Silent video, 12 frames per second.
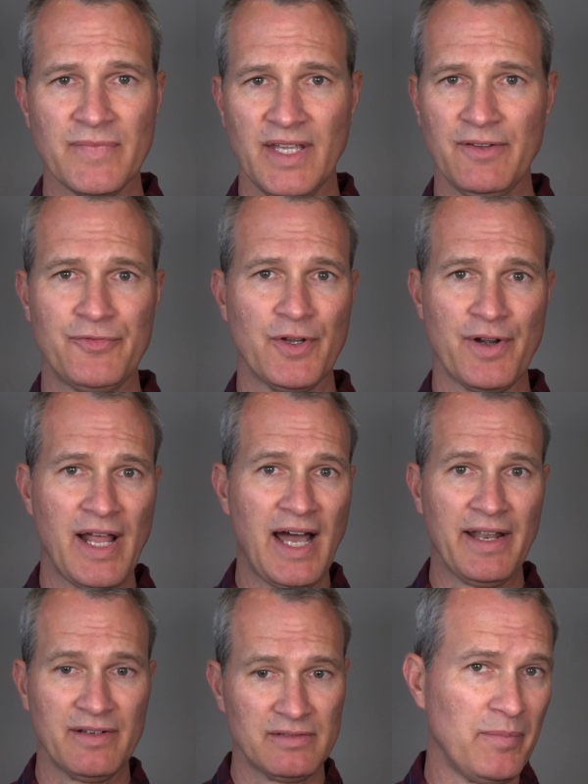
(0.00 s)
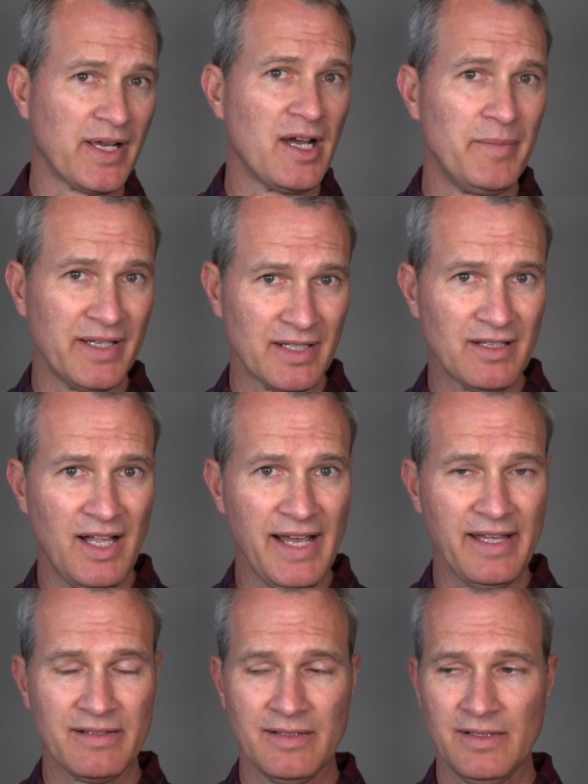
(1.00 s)
if you're not becoming a
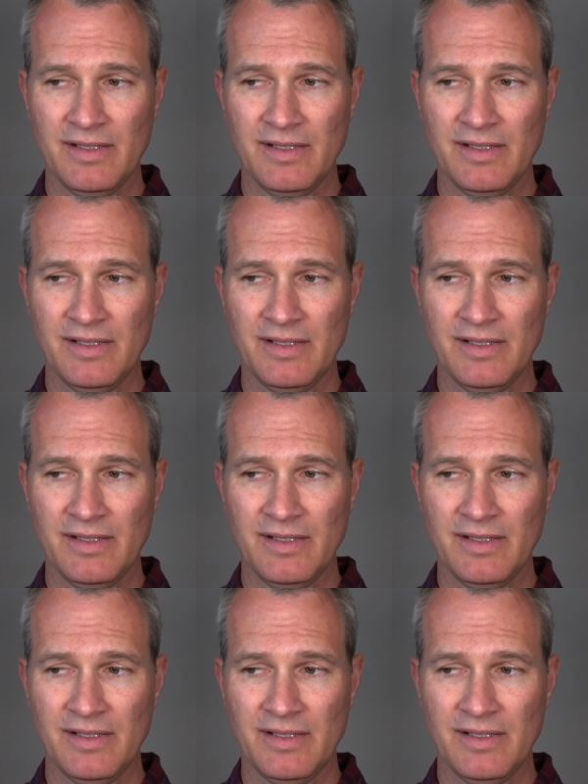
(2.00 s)
client.